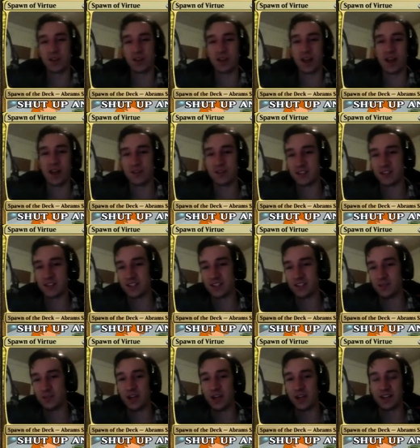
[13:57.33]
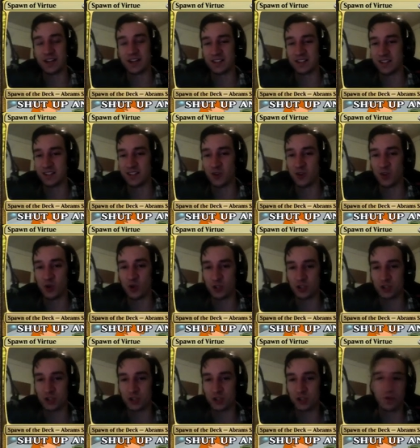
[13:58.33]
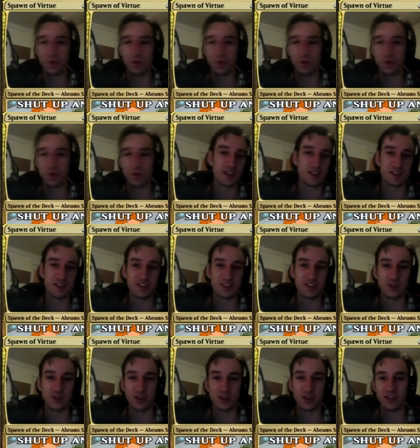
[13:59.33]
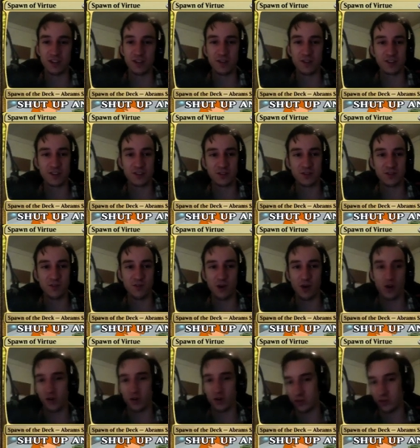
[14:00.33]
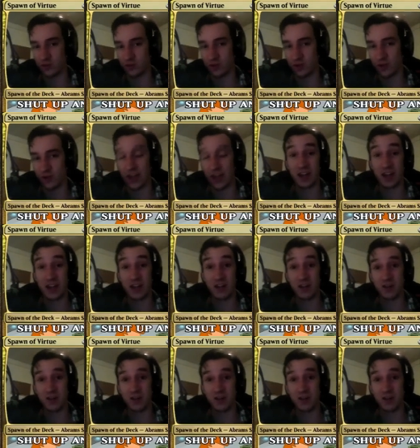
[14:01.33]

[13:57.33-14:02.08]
lot of F6ing. We got to see the whole shebang he is, Dirtily, Venser, Walker Control. I love